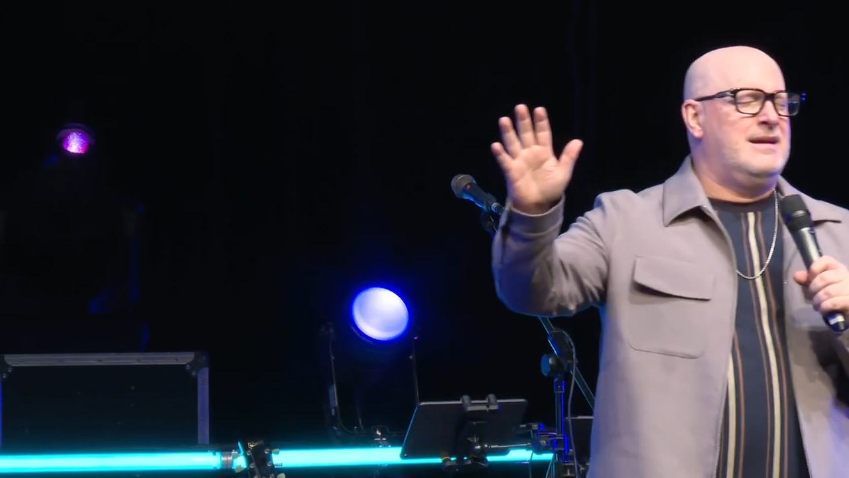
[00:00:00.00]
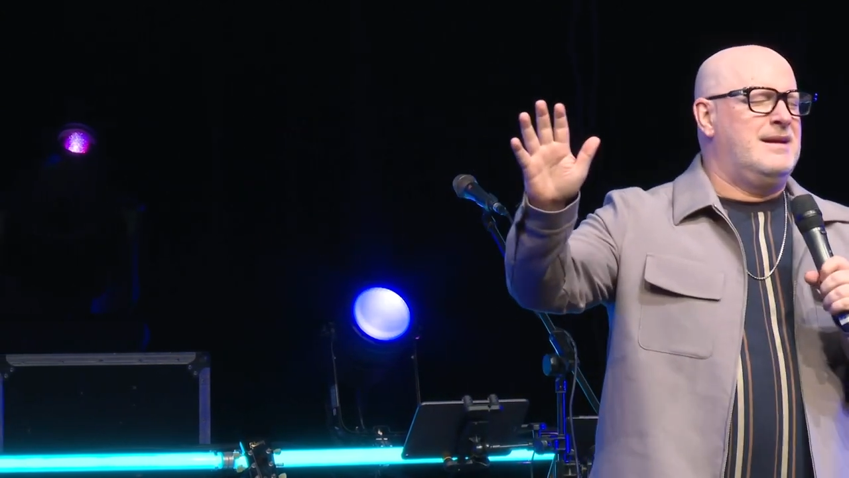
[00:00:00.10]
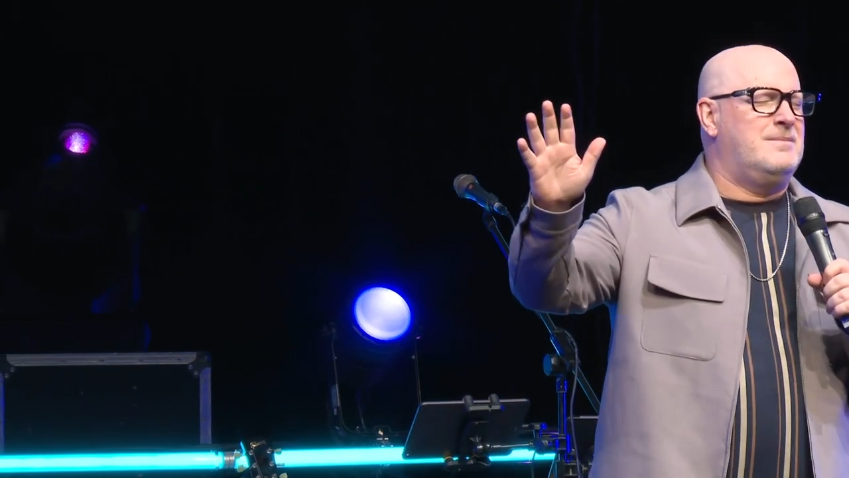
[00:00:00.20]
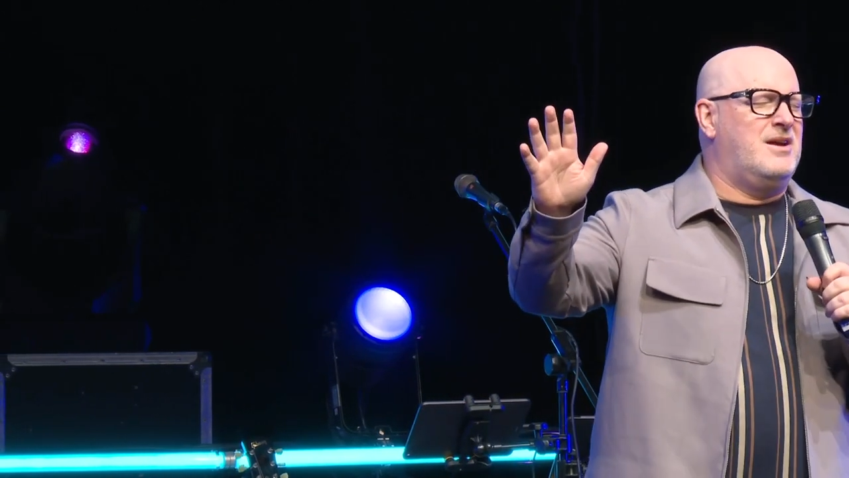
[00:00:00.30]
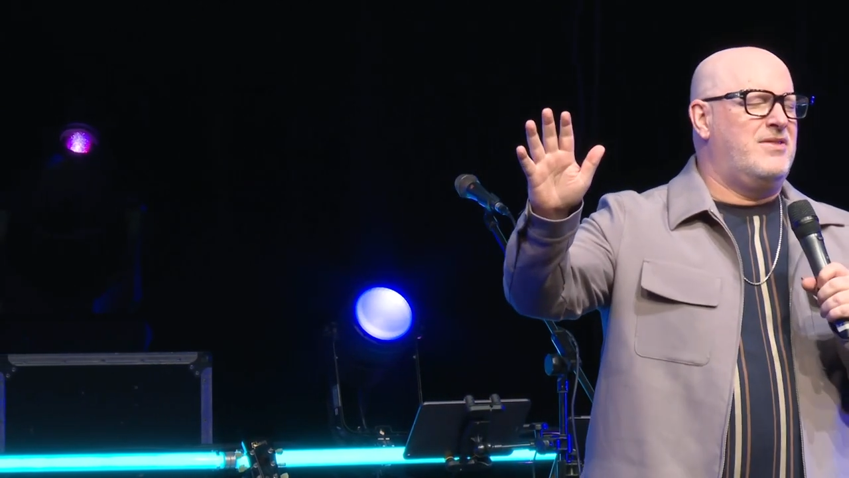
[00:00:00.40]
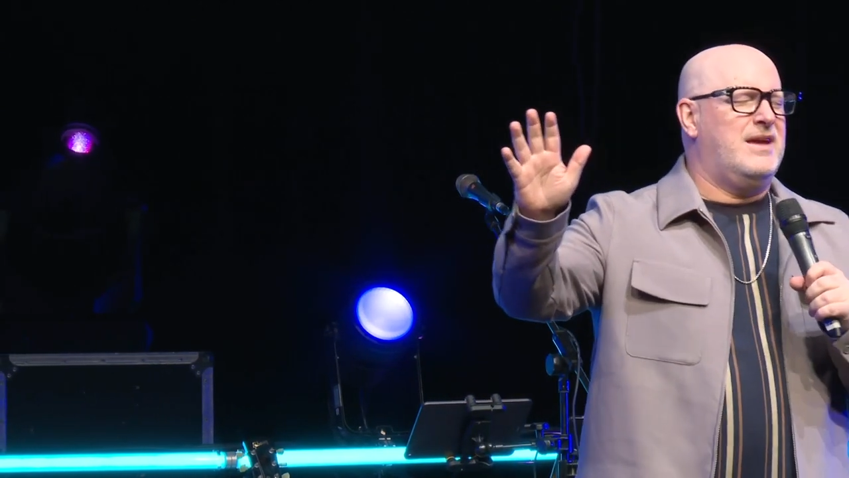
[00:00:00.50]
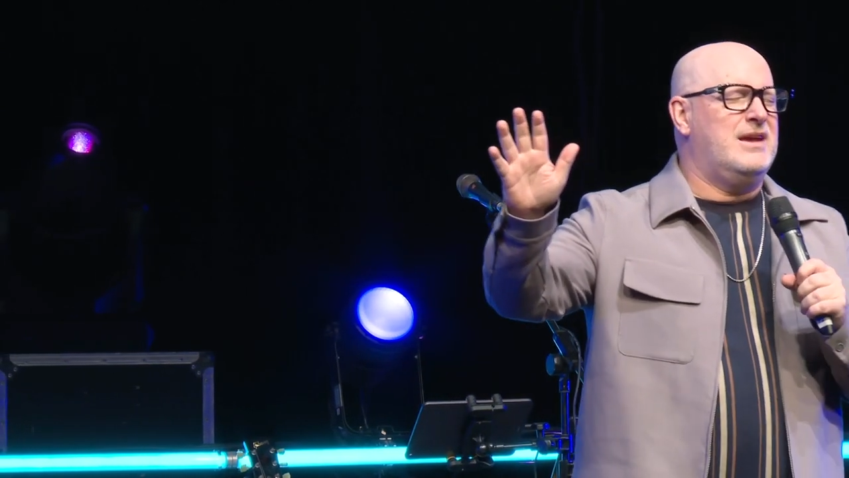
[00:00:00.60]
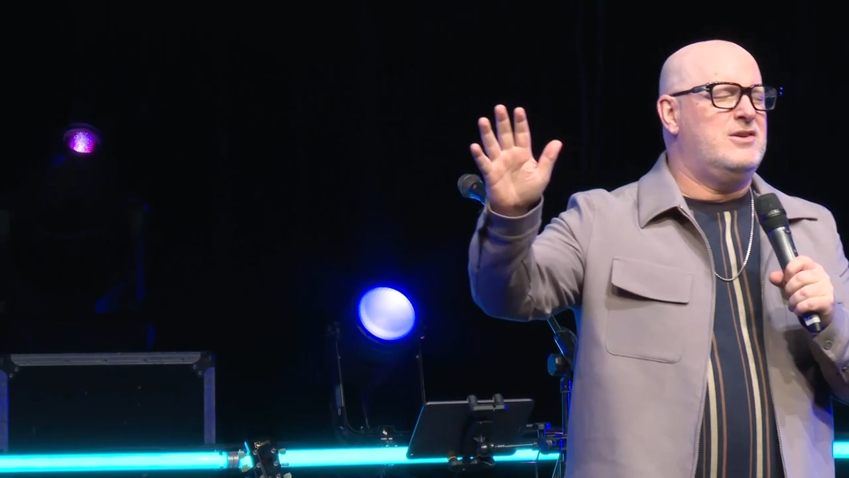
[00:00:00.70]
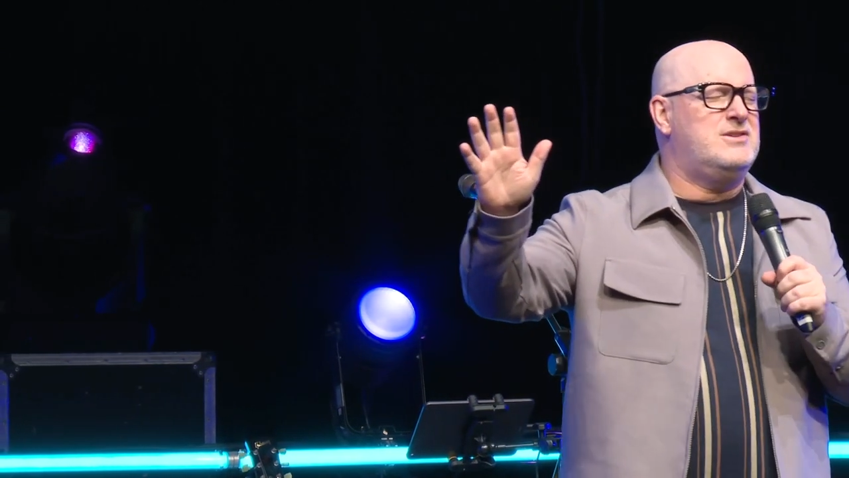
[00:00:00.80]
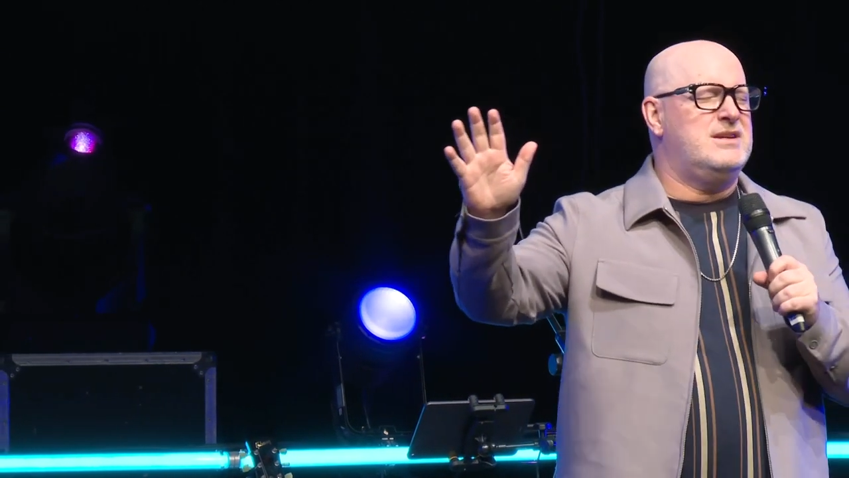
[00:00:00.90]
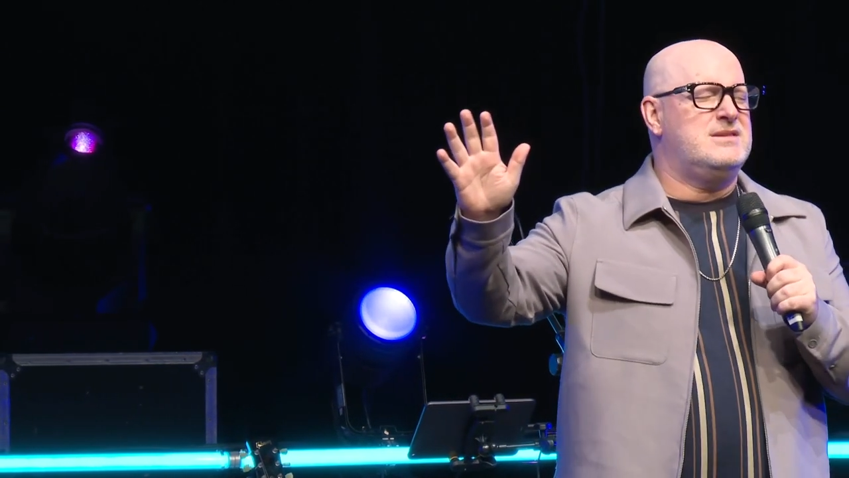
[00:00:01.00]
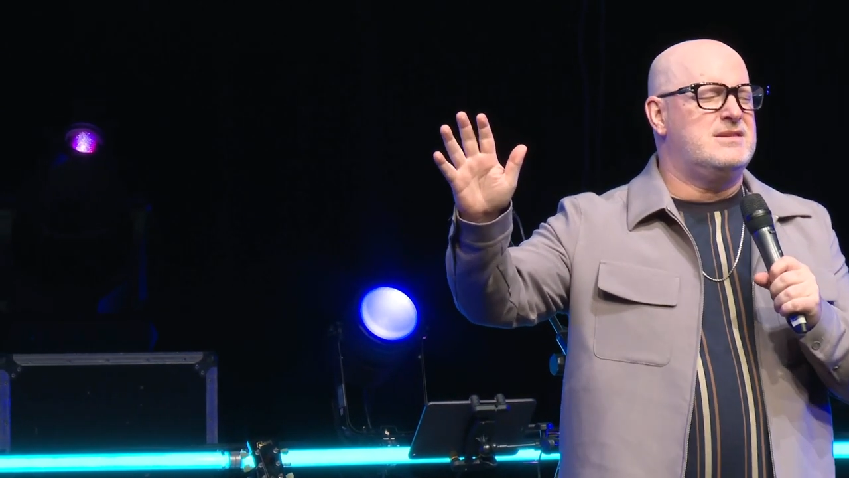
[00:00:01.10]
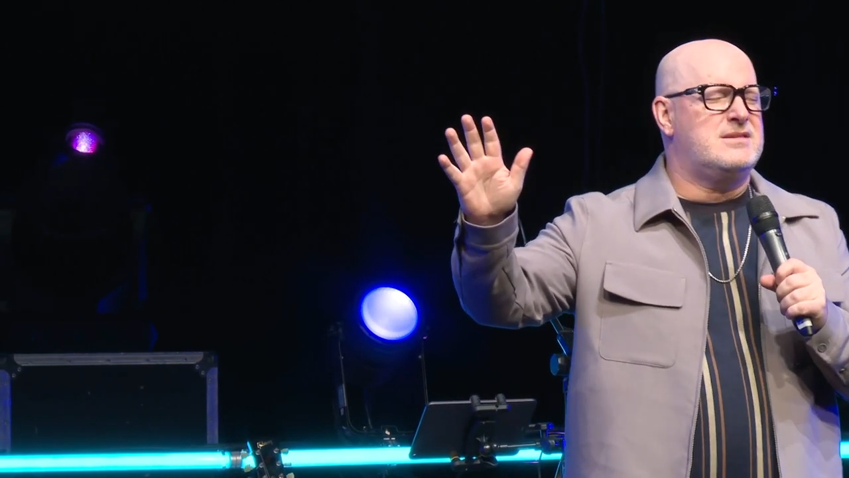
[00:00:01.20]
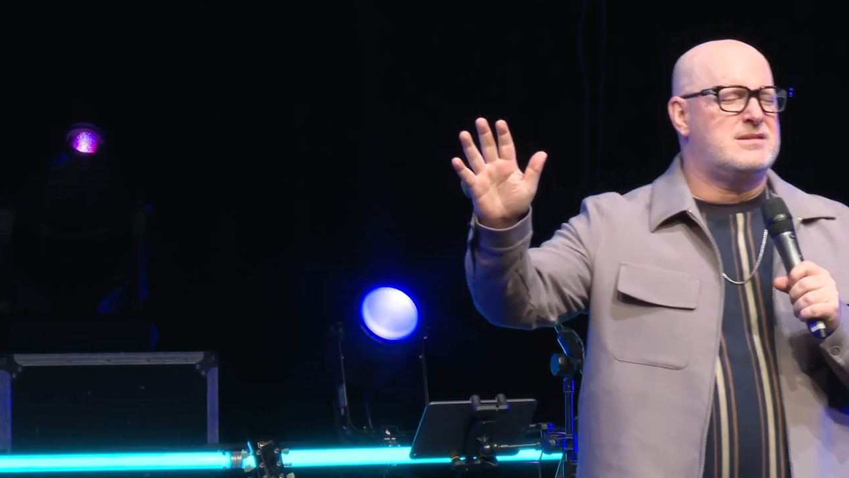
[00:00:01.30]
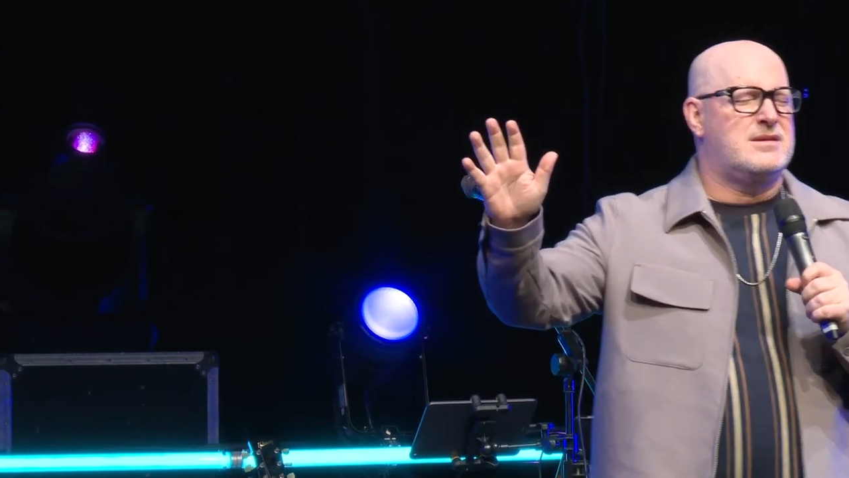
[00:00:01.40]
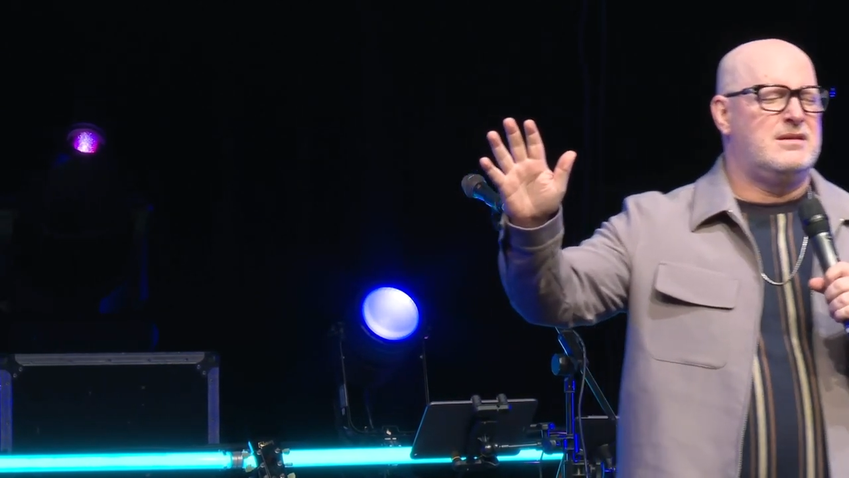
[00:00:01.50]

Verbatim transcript: I'm like, thank you, Jesus.